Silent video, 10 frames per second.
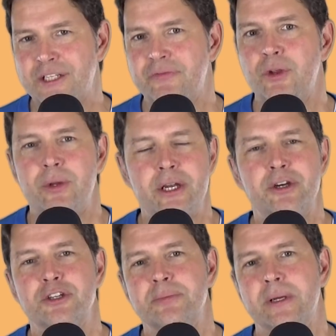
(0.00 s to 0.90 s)
few
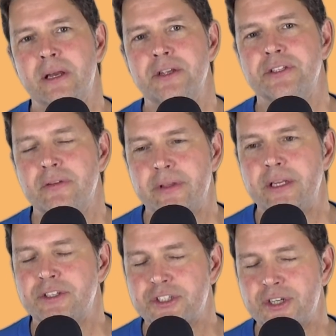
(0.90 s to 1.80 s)
years because of the
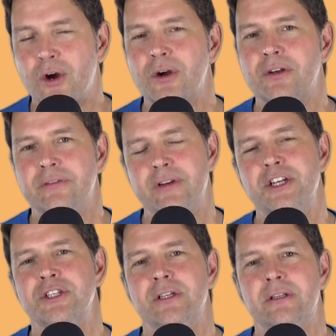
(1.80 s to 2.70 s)
stark
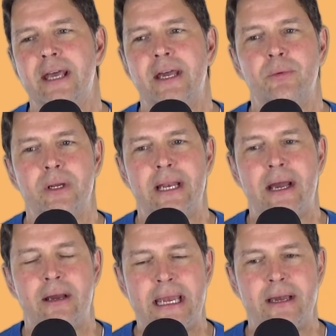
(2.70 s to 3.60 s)
division that we
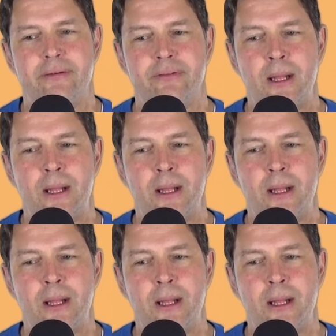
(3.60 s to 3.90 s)
now have,